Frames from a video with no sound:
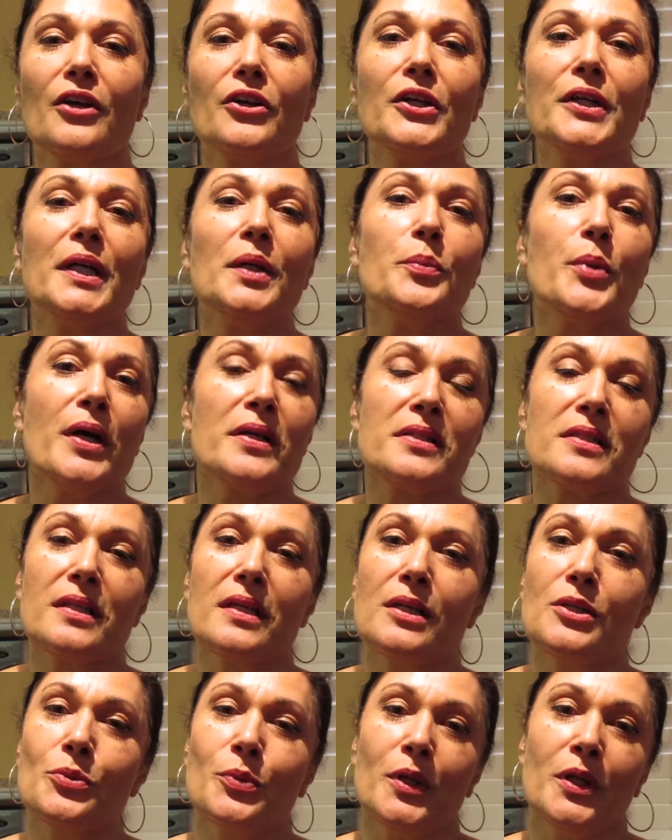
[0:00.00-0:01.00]
Cooking
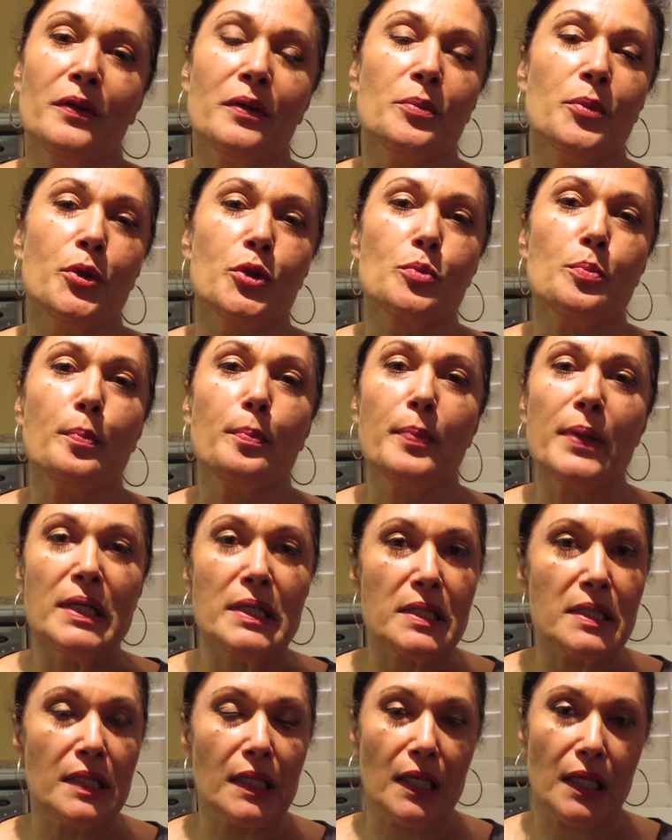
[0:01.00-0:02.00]
pasta is one of the most
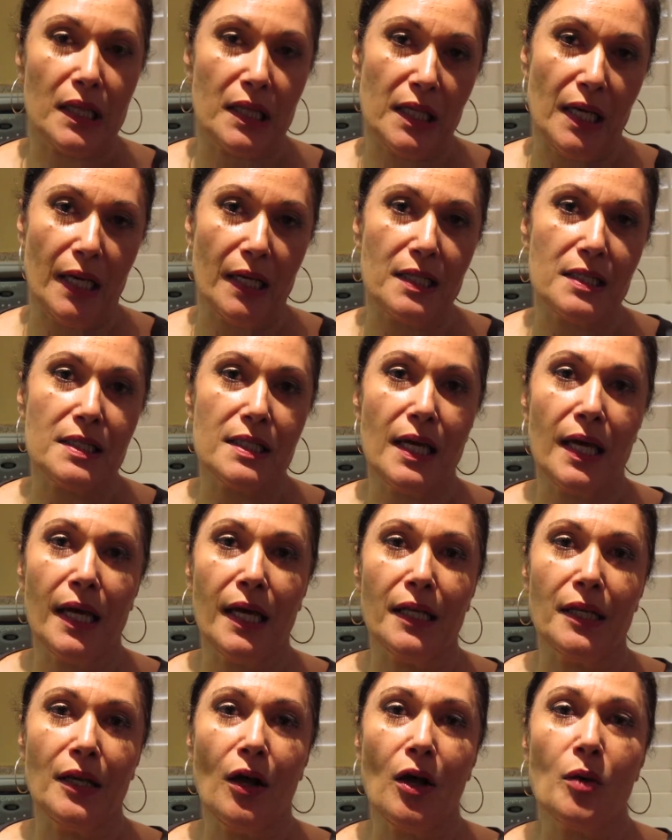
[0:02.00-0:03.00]
basic things,
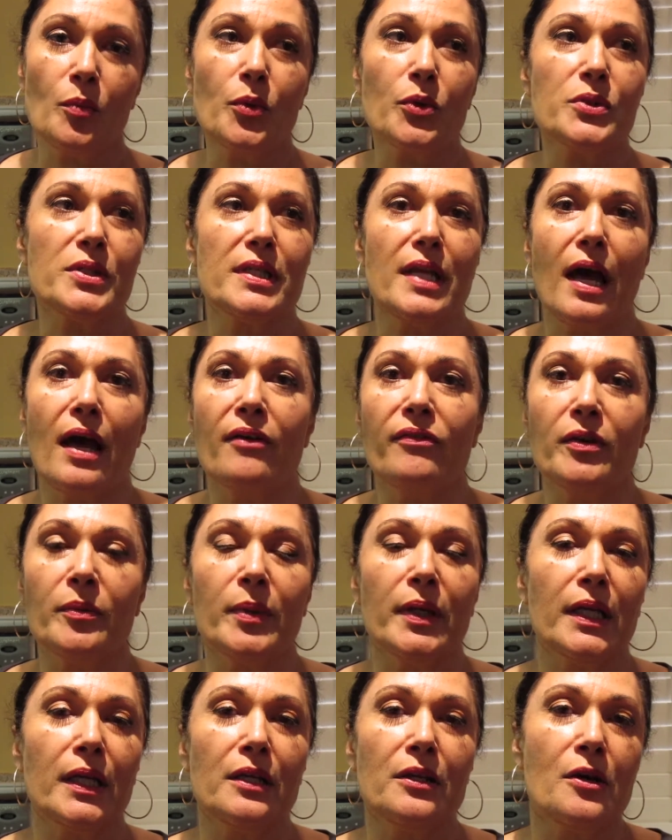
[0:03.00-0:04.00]
and almost
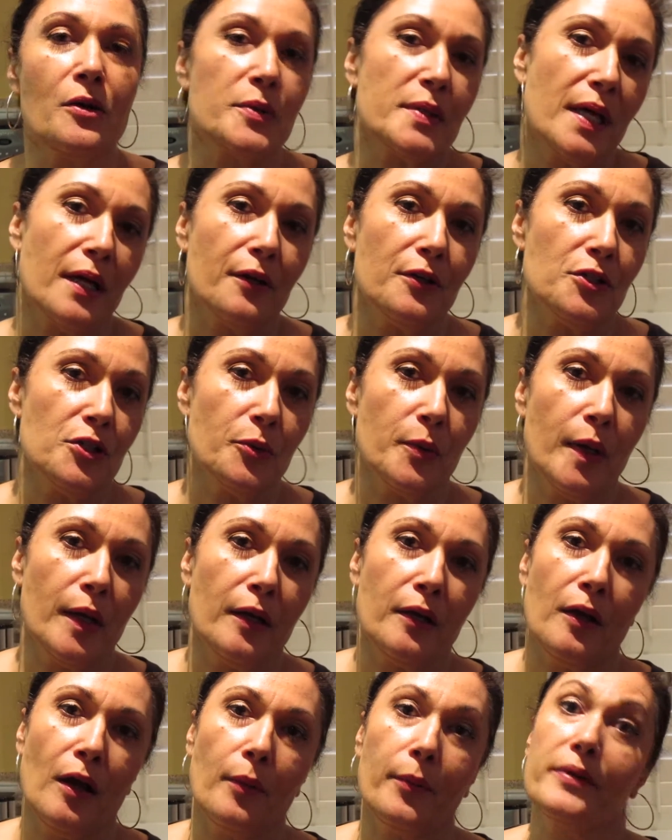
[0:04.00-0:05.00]
everybody knows how to do it
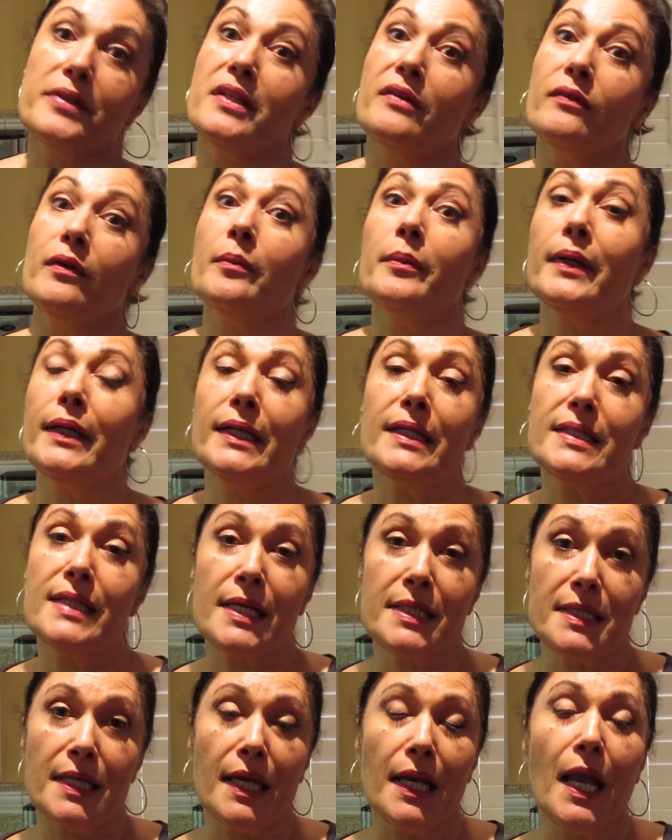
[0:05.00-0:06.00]
and almost everybody
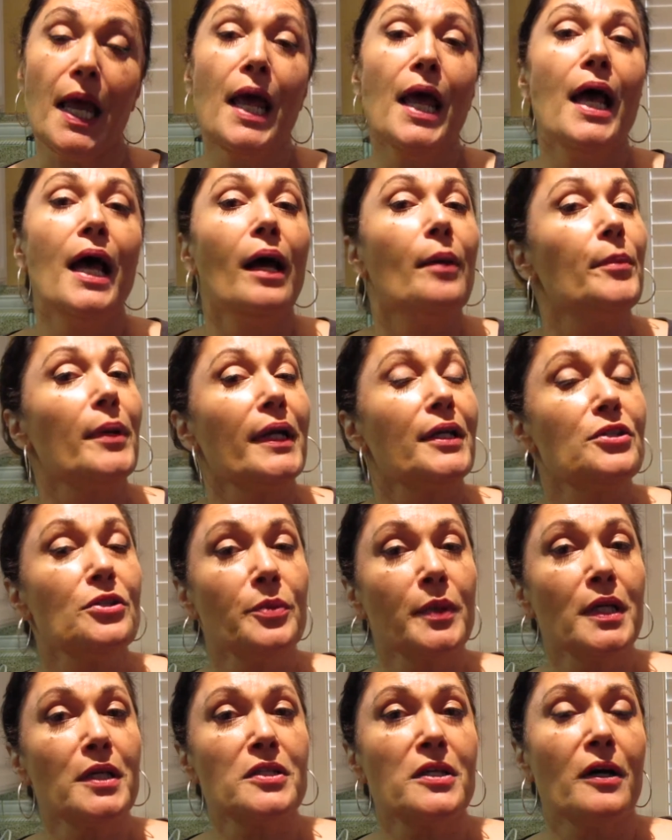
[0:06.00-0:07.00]
does it. But I do
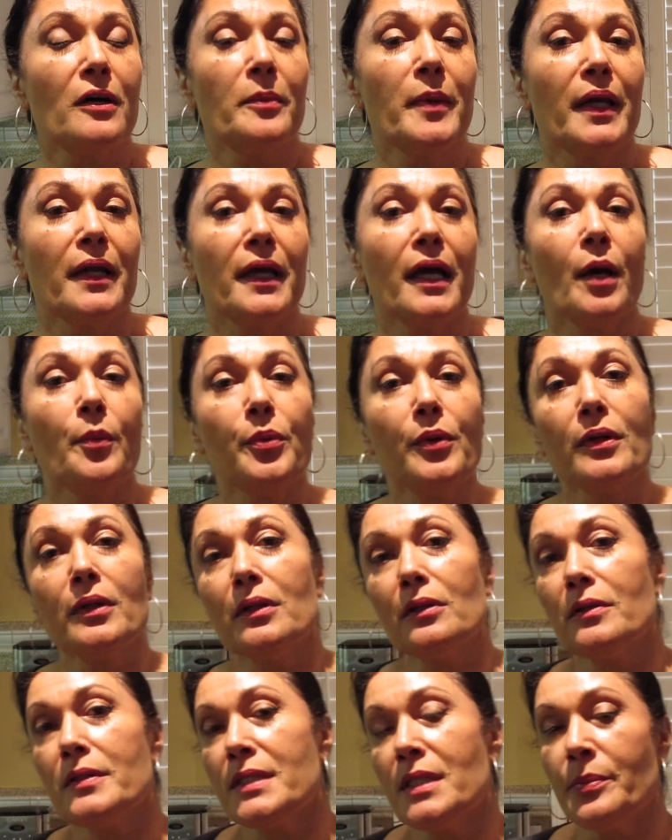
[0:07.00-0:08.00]
want to talk about a couple of
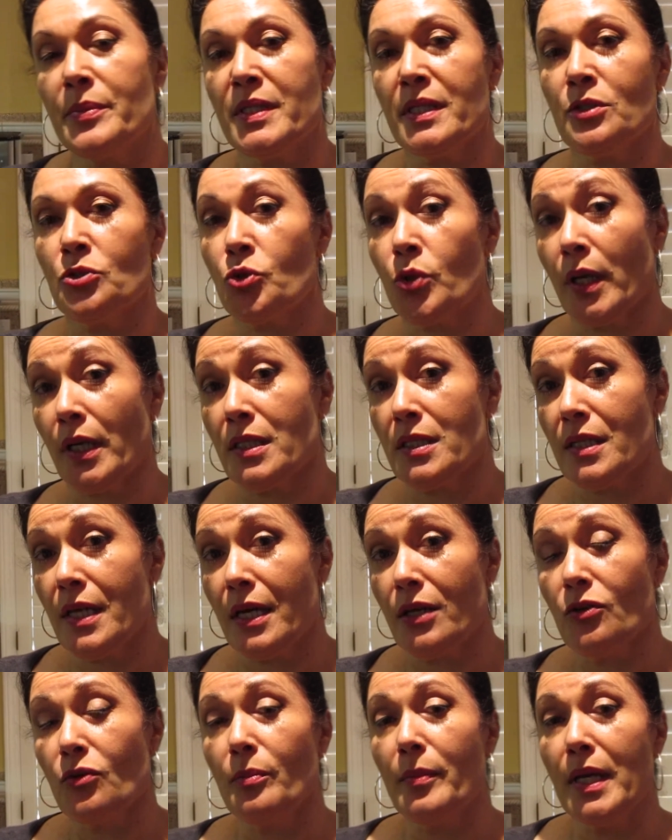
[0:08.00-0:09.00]
little tips and tricks
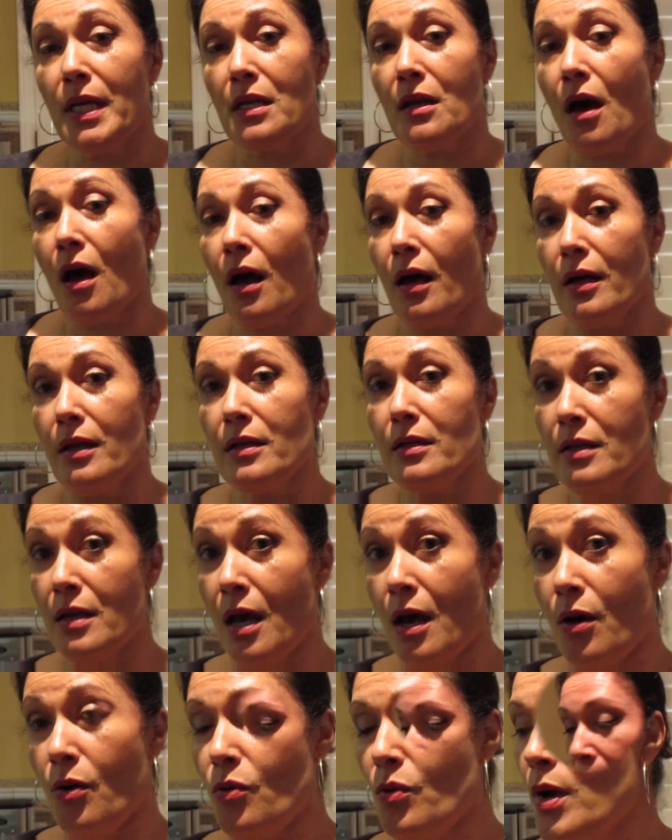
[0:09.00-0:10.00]
that you may not
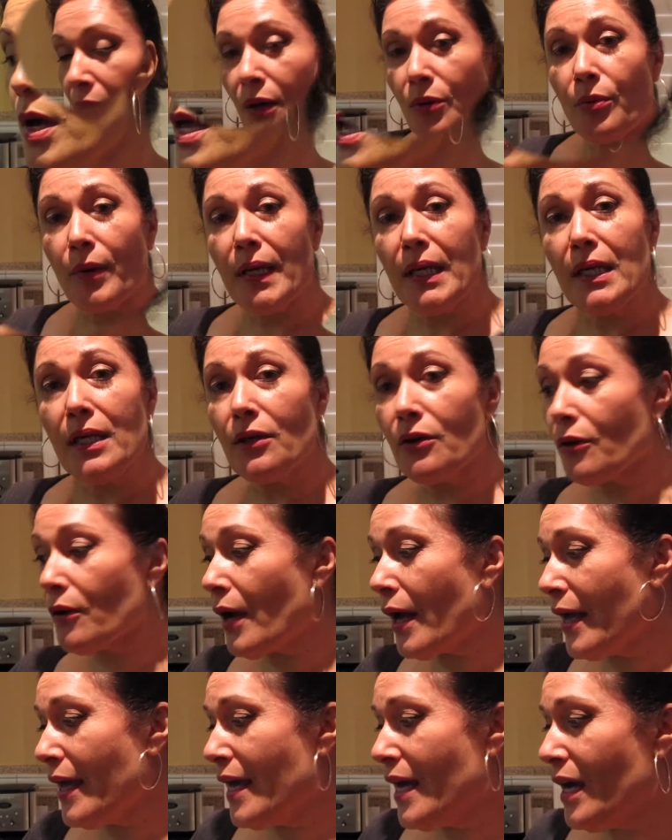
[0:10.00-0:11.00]
know. Right here
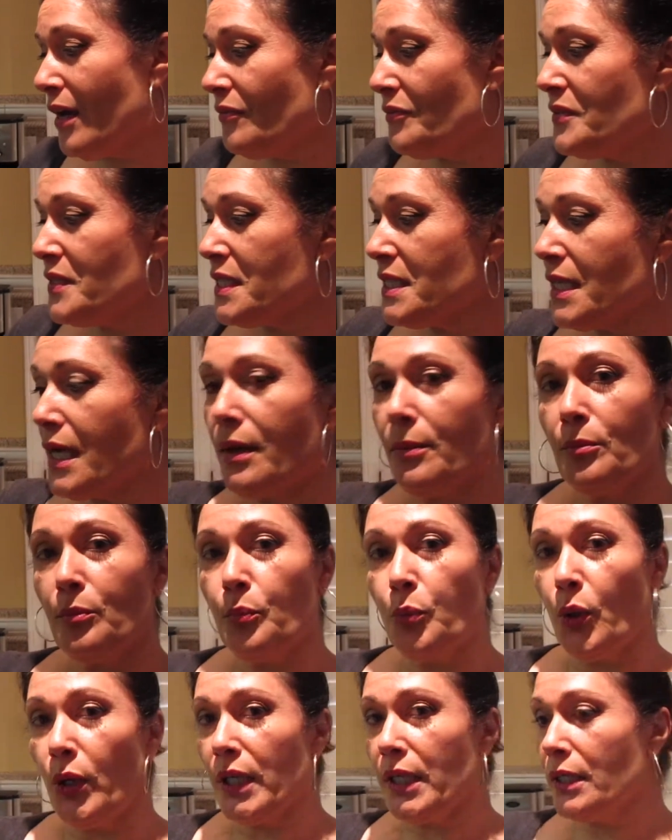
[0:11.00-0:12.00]
I have some
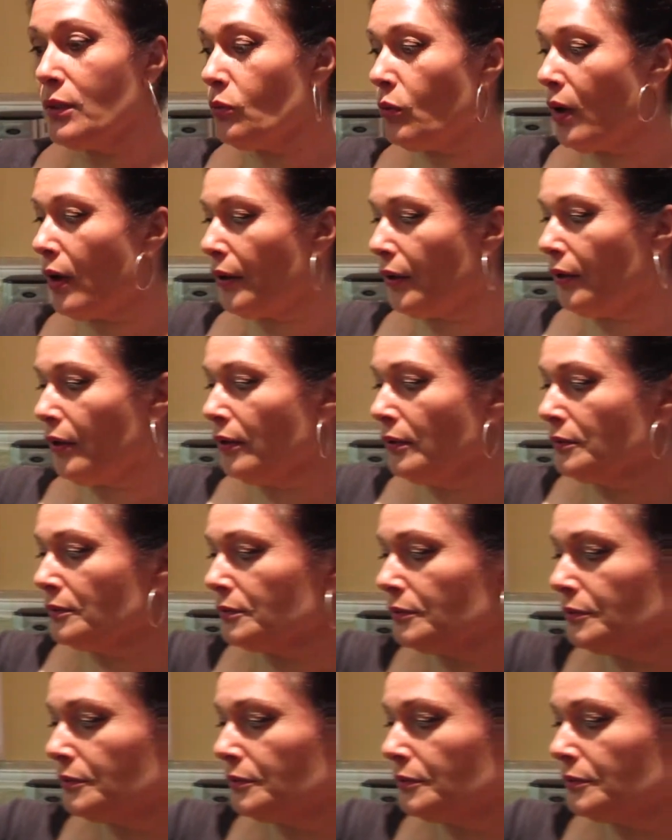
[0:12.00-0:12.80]
boiling water.